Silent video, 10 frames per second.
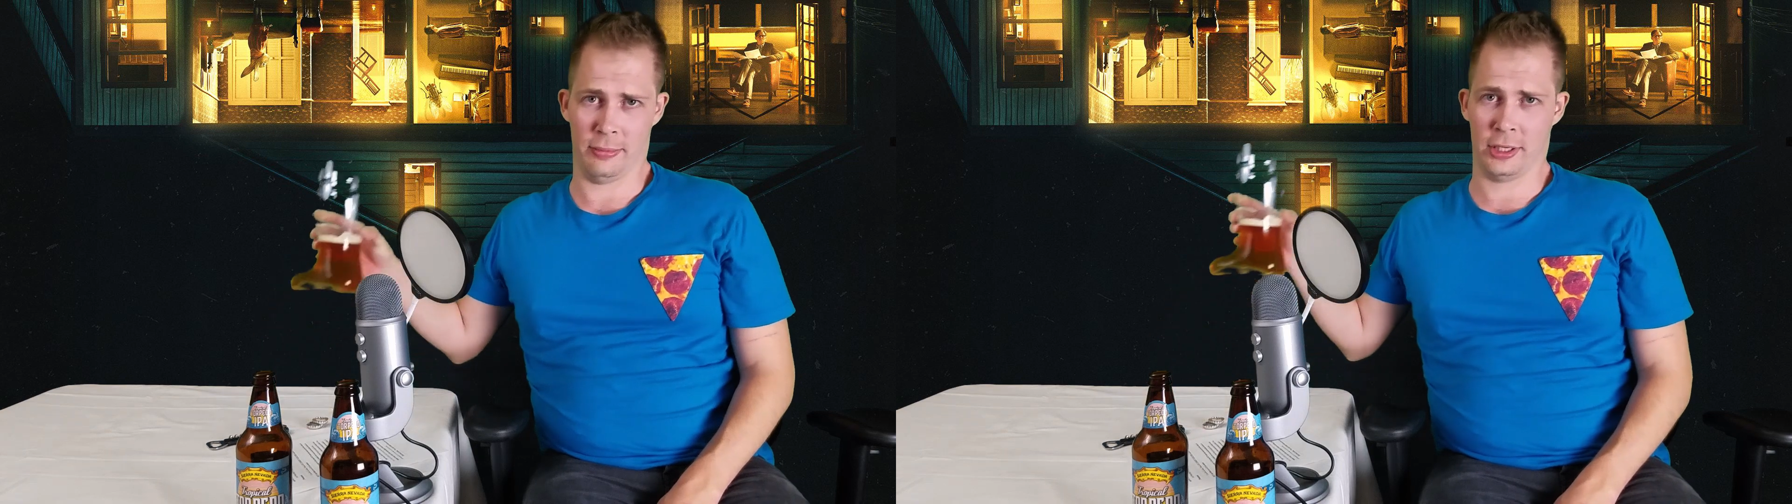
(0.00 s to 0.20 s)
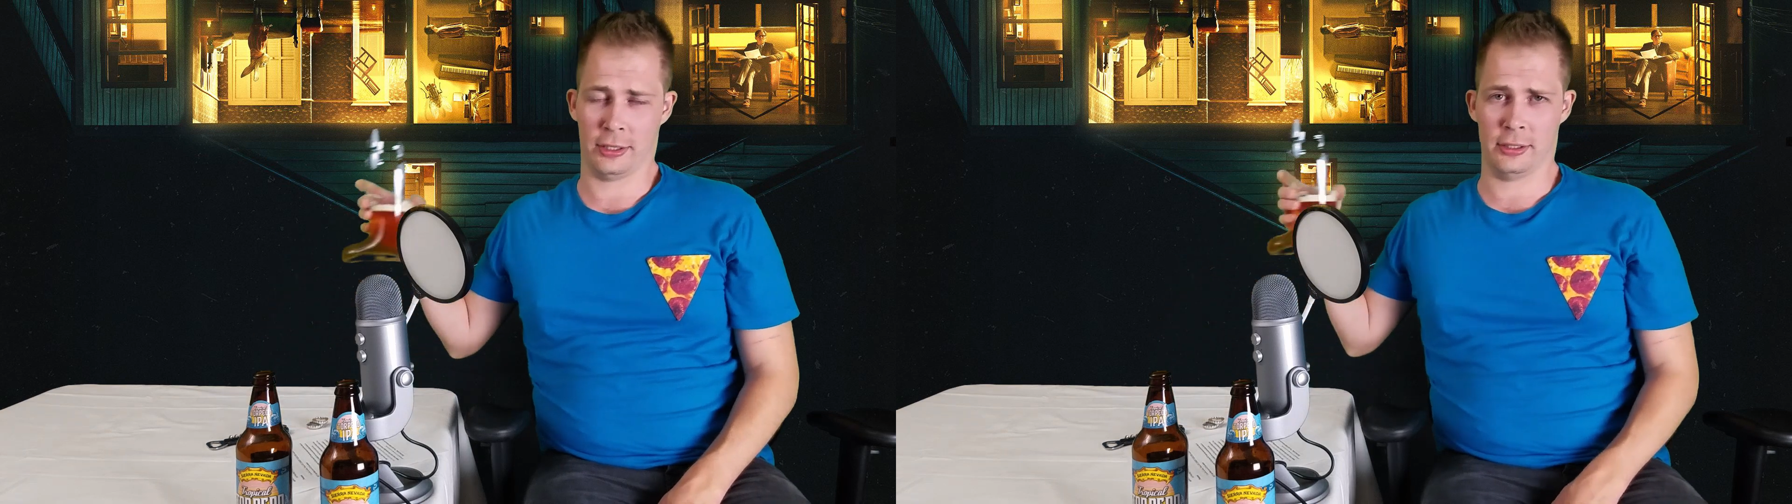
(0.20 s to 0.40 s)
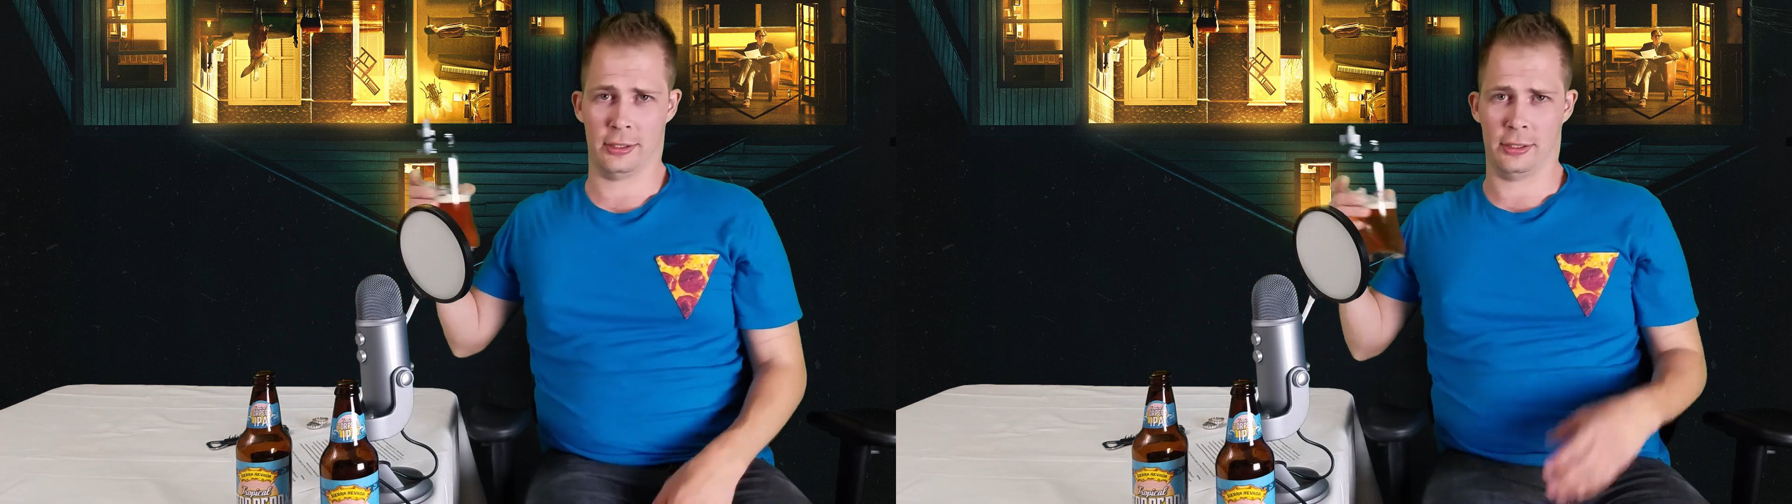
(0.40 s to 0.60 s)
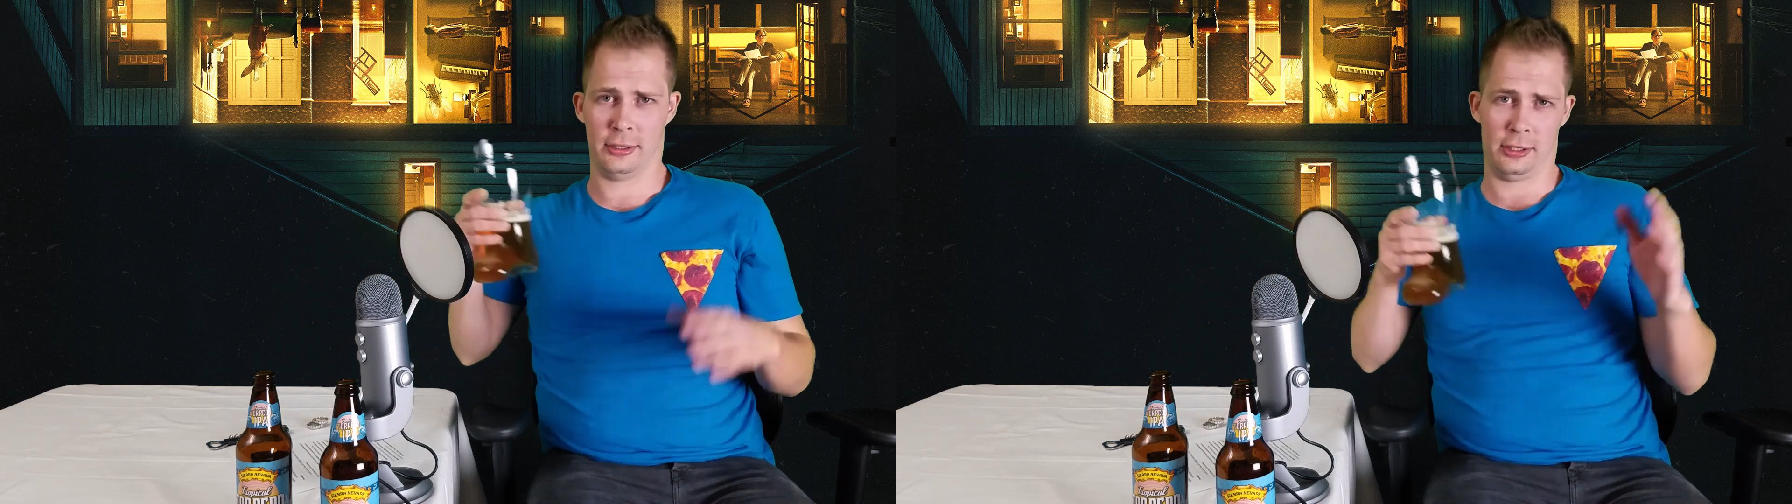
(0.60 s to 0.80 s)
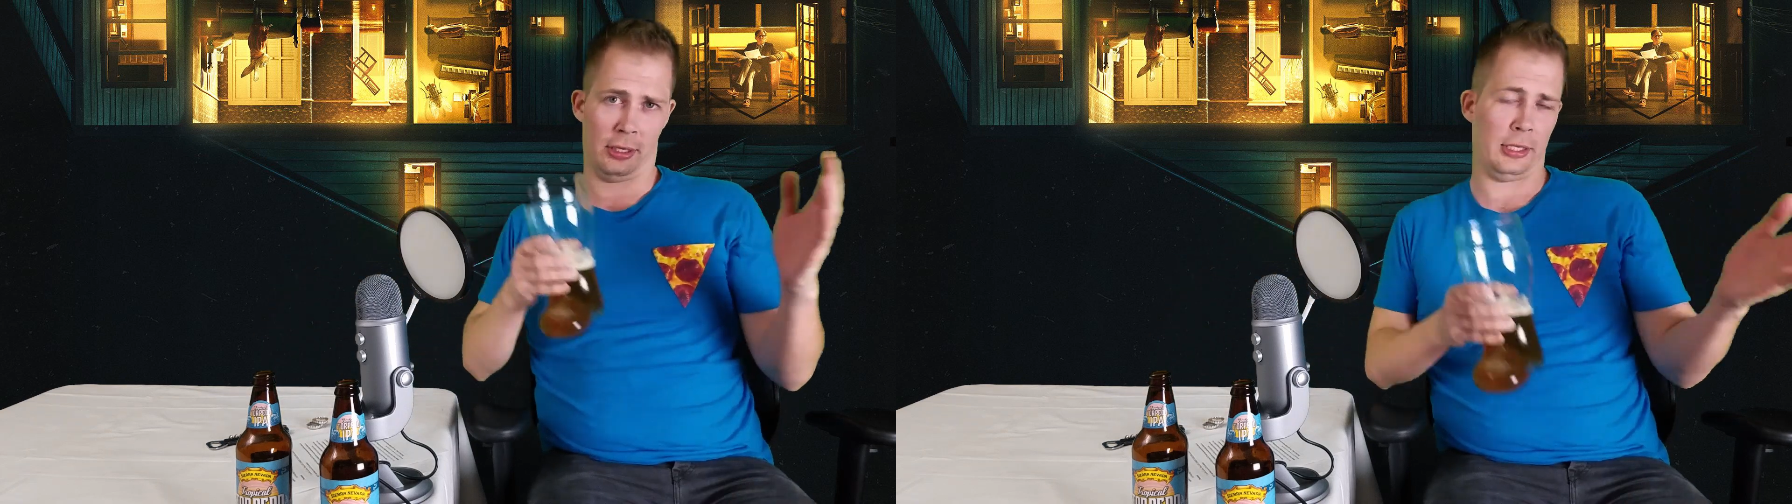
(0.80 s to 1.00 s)
because there's
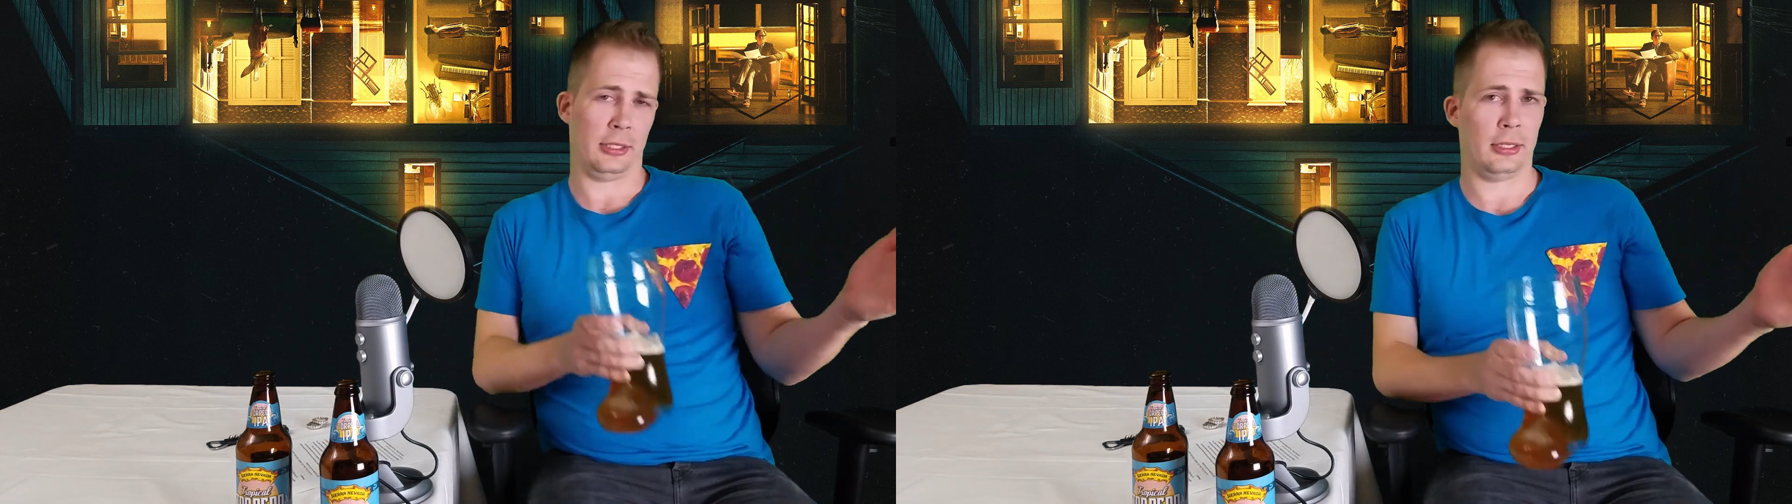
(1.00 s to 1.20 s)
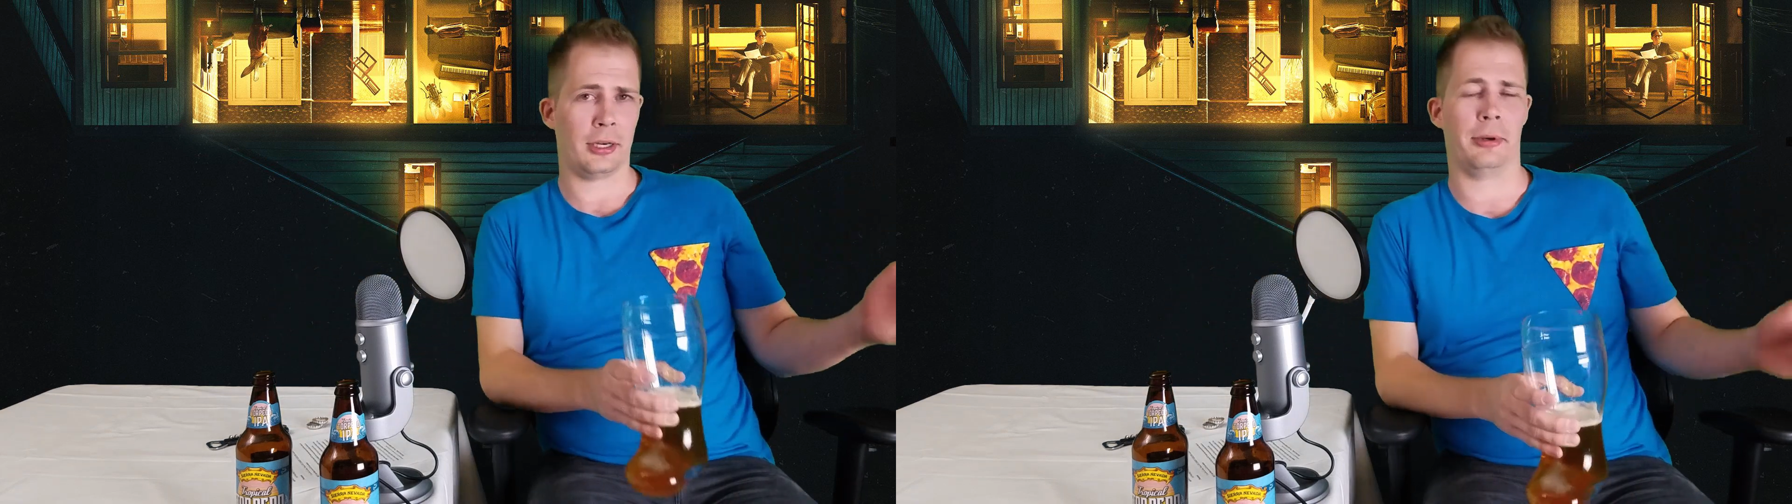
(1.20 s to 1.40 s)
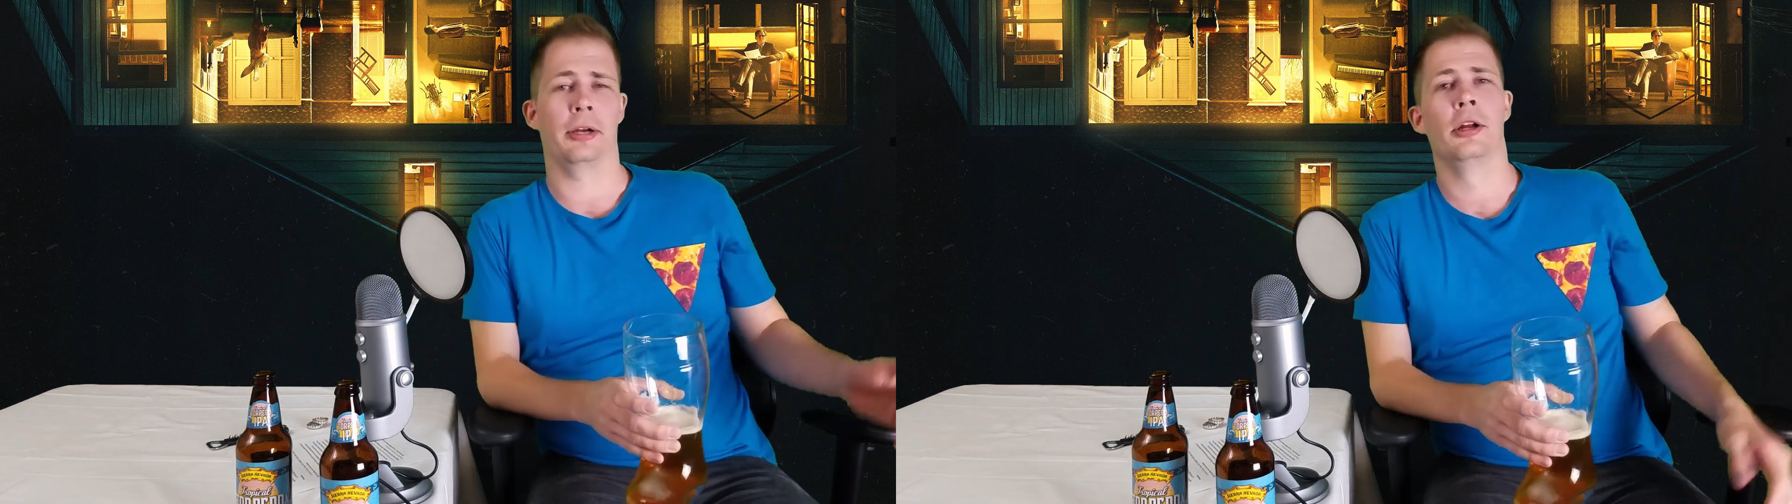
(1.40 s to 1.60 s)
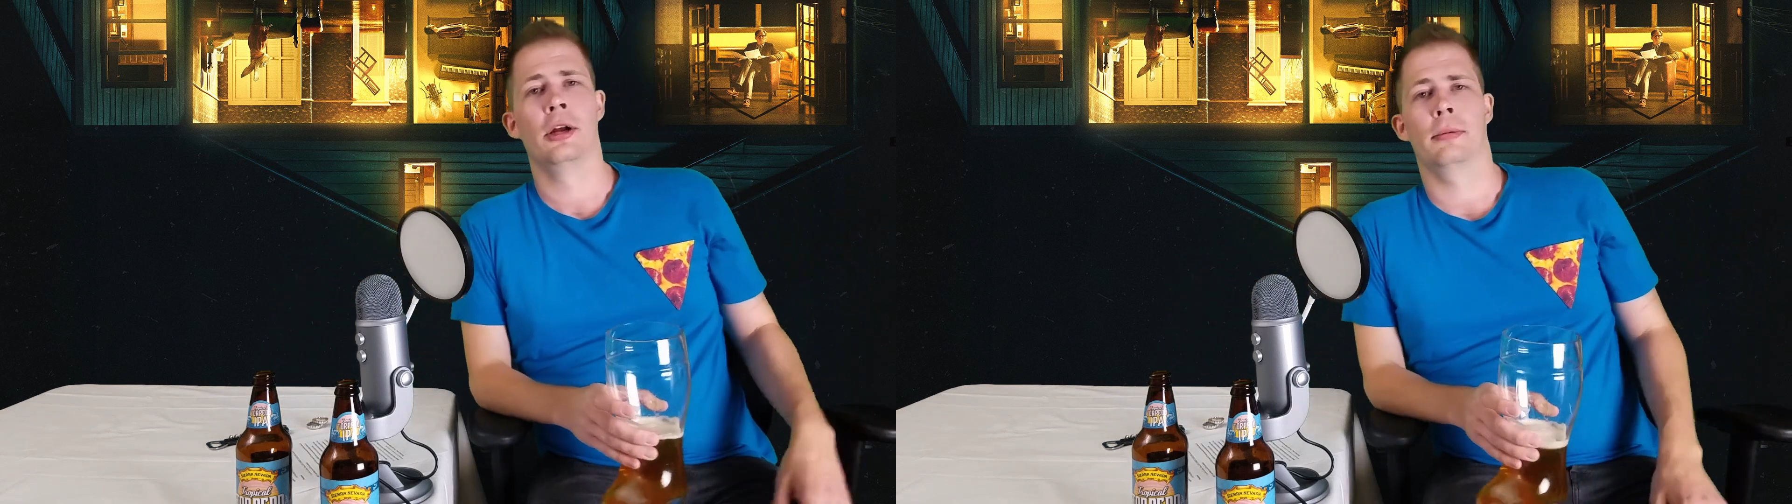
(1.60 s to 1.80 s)
a lot to talk about,